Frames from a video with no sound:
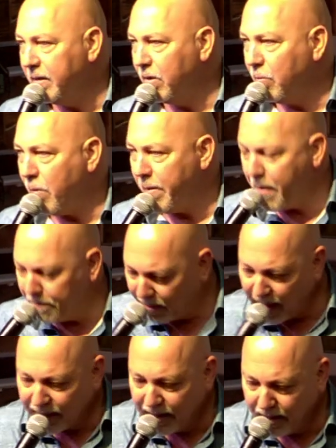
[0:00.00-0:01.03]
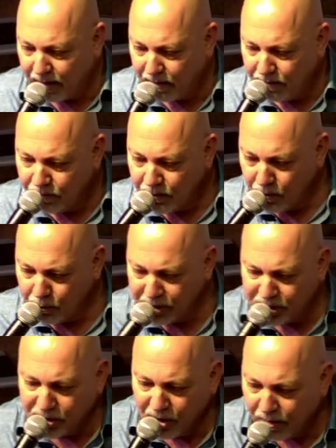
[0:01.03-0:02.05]
where we plug in we
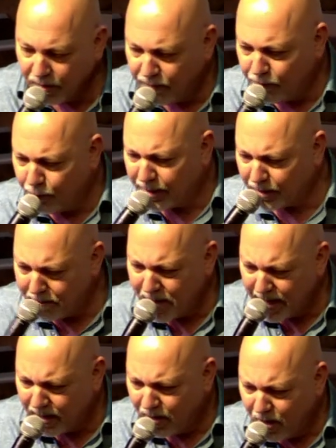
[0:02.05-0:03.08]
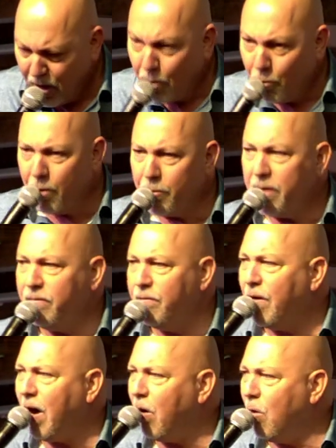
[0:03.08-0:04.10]
serve, we commit, we're
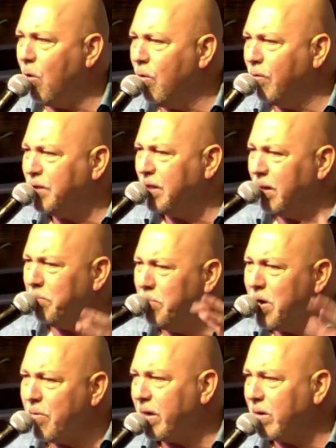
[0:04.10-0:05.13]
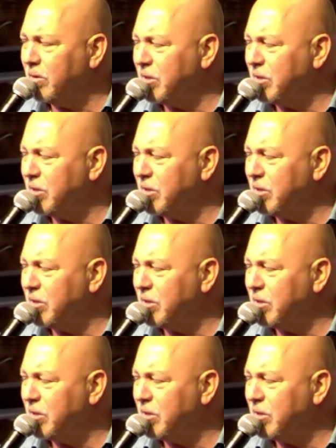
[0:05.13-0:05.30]
involved in the miracle.